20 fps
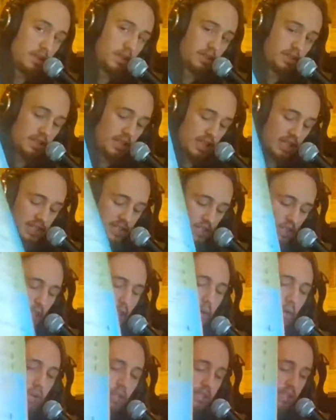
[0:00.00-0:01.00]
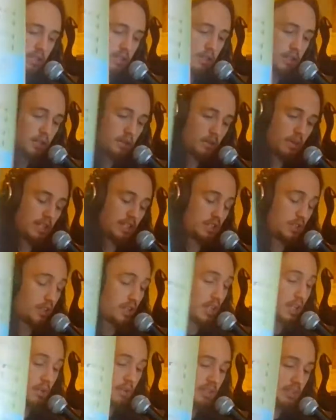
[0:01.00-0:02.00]
So that's the lowest. Well, it's not
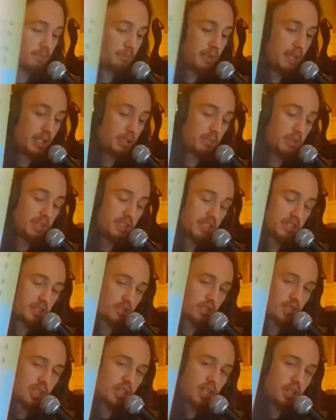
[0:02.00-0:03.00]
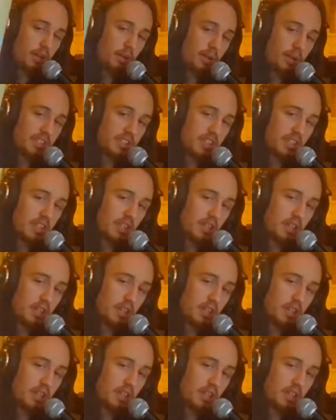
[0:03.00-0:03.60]
the lowest in pitch, but it's the string closest